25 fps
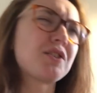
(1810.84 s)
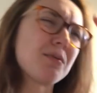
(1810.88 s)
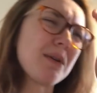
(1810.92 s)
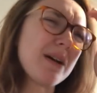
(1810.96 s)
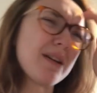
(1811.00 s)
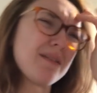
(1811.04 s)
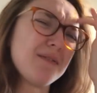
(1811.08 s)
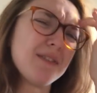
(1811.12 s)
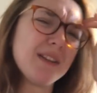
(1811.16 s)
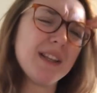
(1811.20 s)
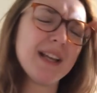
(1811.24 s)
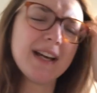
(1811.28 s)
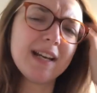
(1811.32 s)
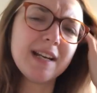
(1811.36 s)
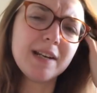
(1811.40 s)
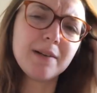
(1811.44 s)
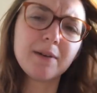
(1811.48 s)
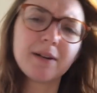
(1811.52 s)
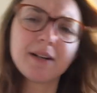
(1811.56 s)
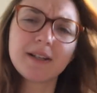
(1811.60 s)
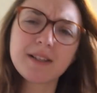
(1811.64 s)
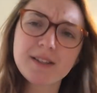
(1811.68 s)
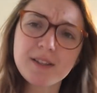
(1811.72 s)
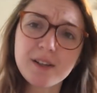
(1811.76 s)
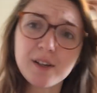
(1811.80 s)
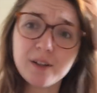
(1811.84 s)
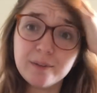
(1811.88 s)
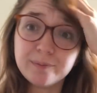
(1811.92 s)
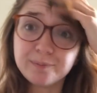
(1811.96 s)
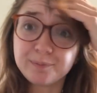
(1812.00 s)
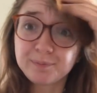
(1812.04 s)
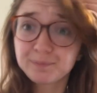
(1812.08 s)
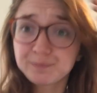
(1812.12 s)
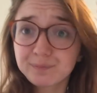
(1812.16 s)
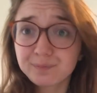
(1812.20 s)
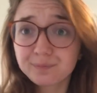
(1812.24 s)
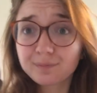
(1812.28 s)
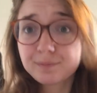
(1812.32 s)
thread for that anyway, so,
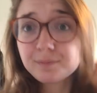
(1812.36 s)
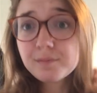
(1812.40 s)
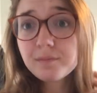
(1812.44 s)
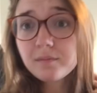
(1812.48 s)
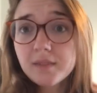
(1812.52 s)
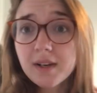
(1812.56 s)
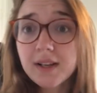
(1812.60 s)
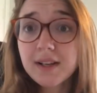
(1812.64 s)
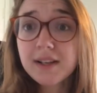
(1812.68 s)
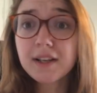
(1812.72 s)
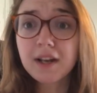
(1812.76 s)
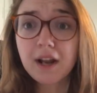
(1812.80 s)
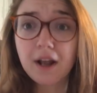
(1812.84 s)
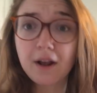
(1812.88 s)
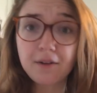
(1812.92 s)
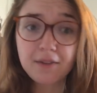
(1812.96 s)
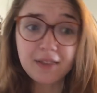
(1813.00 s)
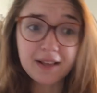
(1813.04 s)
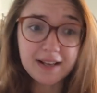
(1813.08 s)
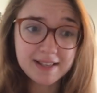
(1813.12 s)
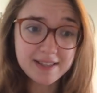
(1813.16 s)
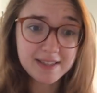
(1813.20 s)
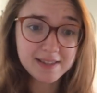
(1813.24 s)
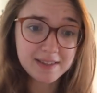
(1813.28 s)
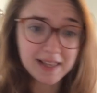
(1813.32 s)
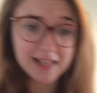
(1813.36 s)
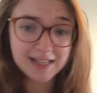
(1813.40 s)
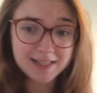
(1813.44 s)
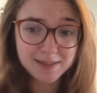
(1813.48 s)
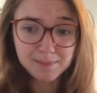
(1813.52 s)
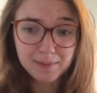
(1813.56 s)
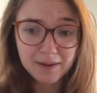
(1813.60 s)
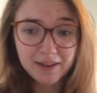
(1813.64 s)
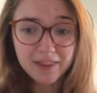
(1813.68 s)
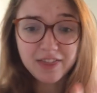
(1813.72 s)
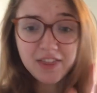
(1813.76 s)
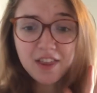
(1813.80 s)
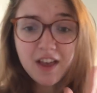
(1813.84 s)
you know, that's, that's
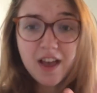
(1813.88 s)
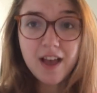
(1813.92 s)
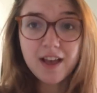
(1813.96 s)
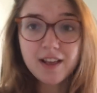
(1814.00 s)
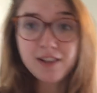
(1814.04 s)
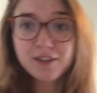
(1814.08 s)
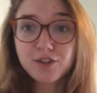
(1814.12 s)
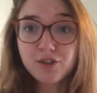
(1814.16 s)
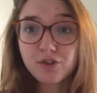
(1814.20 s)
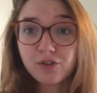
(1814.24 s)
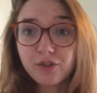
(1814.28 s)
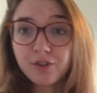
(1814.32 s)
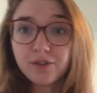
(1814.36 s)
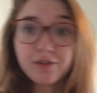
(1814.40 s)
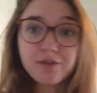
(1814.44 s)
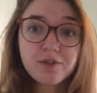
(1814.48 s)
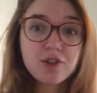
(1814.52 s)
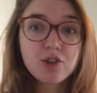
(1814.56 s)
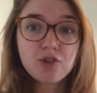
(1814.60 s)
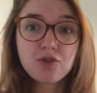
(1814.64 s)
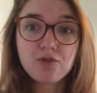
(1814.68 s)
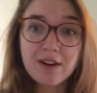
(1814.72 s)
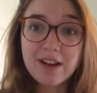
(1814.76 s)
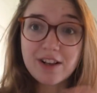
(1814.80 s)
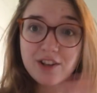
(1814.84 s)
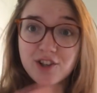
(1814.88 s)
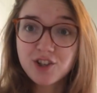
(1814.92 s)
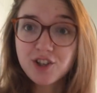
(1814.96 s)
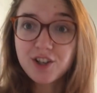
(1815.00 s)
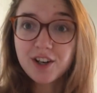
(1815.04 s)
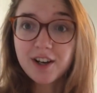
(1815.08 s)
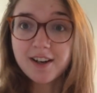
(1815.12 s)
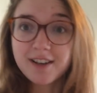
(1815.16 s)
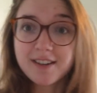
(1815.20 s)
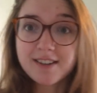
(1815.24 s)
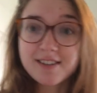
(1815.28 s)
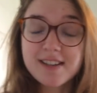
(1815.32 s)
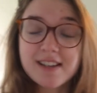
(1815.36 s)
my third sort of stretch
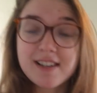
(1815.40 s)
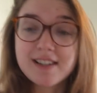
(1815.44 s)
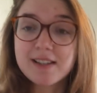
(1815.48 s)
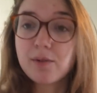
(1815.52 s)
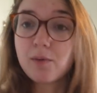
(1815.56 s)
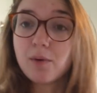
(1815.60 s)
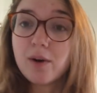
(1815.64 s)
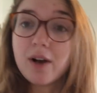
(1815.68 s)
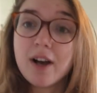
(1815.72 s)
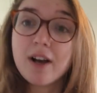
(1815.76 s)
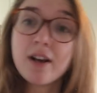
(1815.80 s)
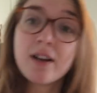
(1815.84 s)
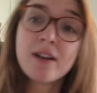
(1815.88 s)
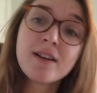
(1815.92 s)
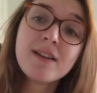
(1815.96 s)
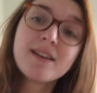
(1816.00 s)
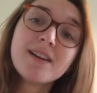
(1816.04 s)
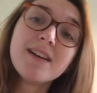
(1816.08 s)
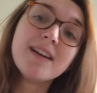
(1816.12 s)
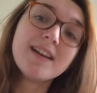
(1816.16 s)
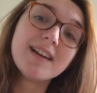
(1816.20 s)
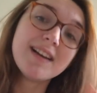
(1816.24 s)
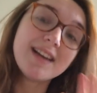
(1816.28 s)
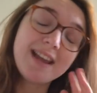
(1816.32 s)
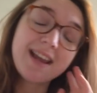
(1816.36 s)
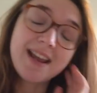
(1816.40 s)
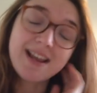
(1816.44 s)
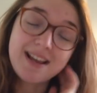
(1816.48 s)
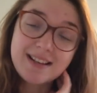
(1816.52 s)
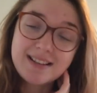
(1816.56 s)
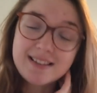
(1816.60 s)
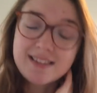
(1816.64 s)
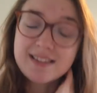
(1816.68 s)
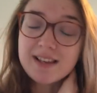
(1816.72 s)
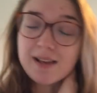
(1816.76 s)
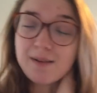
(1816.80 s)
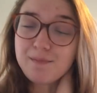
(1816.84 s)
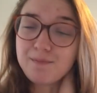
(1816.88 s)
task, as it were,
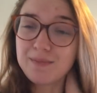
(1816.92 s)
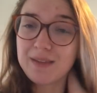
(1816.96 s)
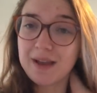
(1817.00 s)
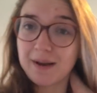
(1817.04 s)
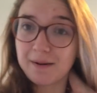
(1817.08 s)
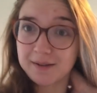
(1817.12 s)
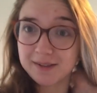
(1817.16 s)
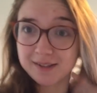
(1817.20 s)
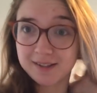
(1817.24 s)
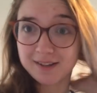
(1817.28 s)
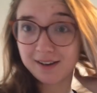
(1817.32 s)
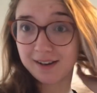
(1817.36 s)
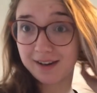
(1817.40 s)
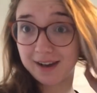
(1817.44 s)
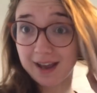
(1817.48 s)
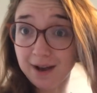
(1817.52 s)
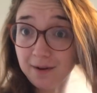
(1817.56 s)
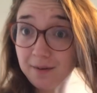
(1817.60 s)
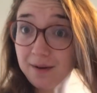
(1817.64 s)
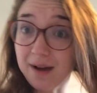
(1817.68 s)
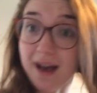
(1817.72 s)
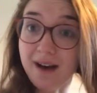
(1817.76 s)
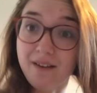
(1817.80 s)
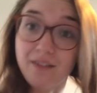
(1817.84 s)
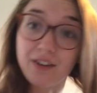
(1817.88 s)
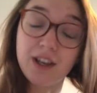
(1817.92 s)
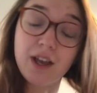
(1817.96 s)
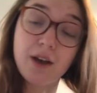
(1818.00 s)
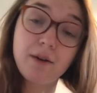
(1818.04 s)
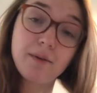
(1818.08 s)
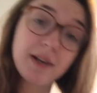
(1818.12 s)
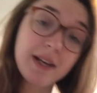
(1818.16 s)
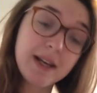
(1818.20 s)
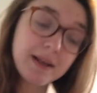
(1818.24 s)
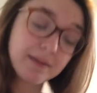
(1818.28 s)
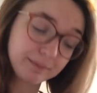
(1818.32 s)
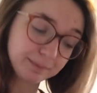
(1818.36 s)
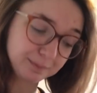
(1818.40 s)
is um, now it's cut out, have a go
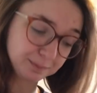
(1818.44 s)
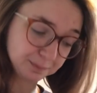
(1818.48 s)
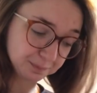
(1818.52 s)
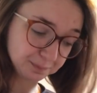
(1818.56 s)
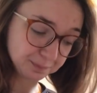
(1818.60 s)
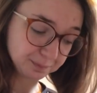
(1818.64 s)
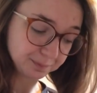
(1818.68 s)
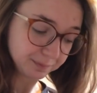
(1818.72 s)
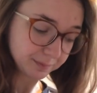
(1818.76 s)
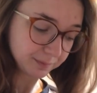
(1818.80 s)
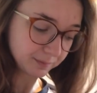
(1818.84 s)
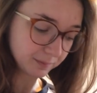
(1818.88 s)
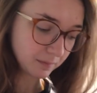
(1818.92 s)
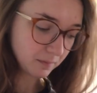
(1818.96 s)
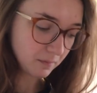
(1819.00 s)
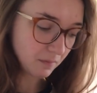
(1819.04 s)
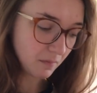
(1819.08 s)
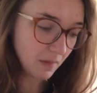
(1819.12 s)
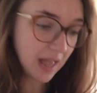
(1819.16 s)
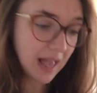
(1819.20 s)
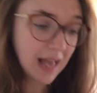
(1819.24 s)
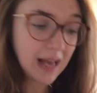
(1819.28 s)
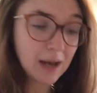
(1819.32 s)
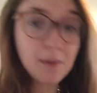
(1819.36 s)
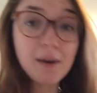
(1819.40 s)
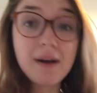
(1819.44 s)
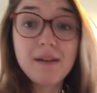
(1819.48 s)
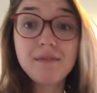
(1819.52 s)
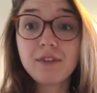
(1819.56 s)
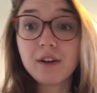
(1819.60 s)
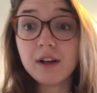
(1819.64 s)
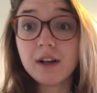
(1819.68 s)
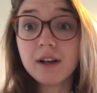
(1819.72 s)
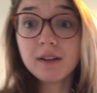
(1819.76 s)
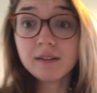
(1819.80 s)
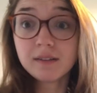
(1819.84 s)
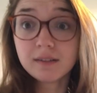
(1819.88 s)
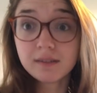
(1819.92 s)
at it.
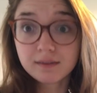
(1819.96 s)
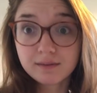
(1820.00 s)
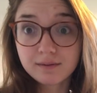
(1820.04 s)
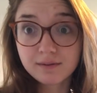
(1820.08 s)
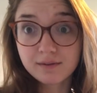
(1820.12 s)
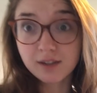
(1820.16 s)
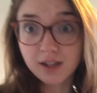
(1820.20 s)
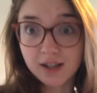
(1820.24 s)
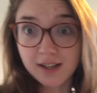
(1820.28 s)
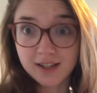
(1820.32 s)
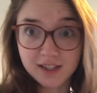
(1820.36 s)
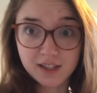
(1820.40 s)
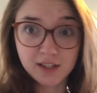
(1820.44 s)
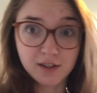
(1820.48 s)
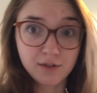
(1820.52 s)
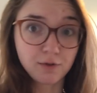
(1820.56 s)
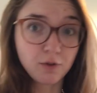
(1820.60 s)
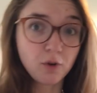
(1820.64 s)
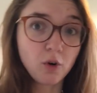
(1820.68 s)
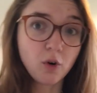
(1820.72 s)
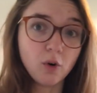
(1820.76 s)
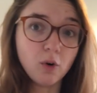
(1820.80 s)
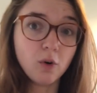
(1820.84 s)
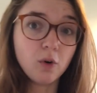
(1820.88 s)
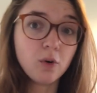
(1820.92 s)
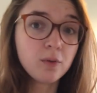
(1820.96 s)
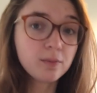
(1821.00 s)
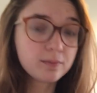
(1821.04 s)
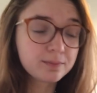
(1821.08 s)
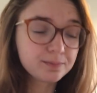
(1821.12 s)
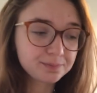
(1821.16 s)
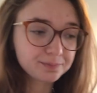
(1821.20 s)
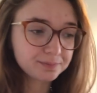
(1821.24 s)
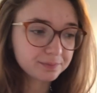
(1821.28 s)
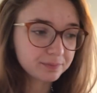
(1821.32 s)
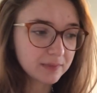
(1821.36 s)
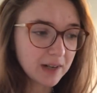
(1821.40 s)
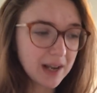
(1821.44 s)
However, task four,
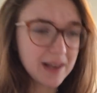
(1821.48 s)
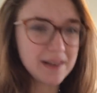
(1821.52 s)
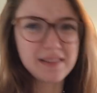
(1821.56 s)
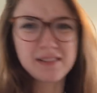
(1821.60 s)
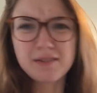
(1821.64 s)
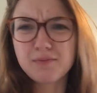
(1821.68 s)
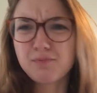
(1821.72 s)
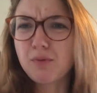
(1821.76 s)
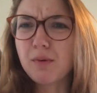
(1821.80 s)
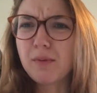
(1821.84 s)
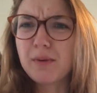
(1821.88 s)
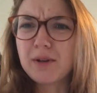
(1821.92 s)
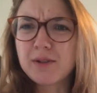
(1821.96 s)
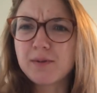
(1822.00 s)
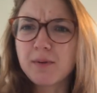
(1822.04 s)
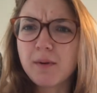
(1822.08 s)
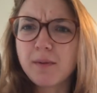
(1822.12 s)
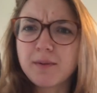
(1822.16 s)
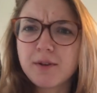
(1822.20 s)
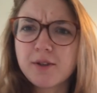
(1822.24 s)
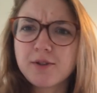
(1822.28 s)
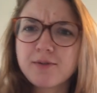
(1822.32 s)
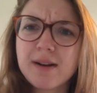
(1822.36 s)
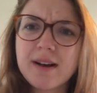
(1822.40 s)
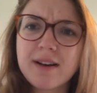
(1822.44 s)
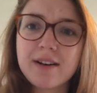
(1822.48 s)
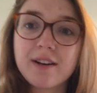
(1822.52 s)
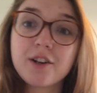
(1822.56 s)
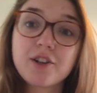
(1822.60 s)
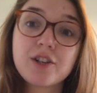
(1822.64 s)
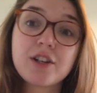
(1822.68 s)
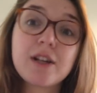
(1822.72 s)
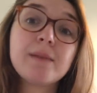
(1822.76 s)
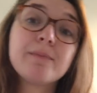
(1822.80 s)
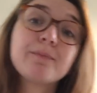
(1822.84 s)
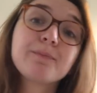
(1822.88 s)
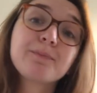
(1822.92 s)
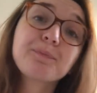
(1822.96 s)
I should probably swap those around
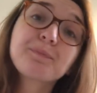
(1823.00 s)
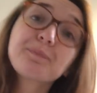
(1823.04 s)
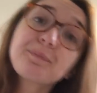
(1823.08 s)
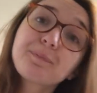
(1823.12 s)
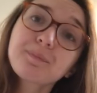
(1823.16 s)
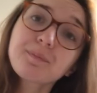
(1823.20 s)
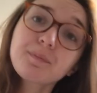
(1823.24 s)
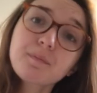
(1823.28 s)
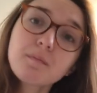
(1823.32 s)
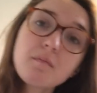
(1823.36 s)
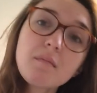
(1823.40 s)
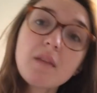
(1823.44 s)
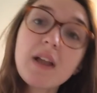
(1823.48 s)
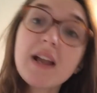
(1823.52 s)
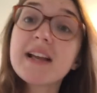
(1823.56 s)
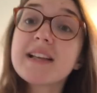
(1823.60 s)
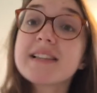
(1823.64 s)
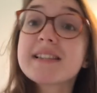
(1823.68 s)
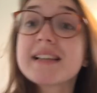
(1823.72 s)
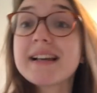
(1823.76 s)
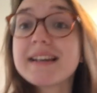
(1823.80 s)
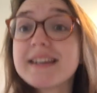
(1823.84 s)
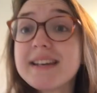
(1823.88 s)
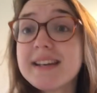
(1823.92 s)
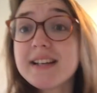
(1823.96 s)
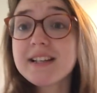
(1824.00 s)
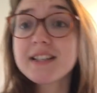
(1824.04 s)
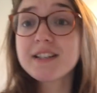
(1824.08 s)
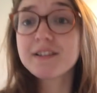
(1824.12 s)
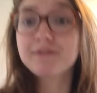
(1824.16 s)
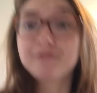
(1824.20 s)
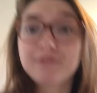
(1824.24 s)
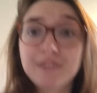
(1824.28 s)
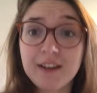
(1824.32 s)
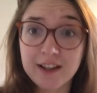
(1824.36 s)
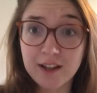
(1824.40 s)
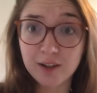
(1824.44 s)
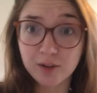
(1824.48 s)
actually, is I need to
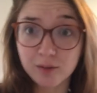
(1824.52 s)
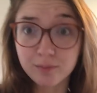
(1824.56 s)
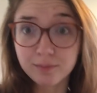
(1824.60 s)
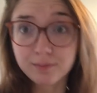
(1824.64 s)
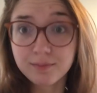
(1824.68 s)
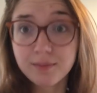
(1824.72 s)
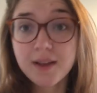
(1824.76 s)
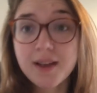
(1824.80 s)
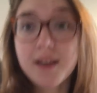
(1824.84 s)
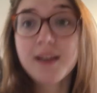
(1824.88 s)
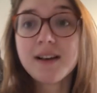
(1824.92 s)
film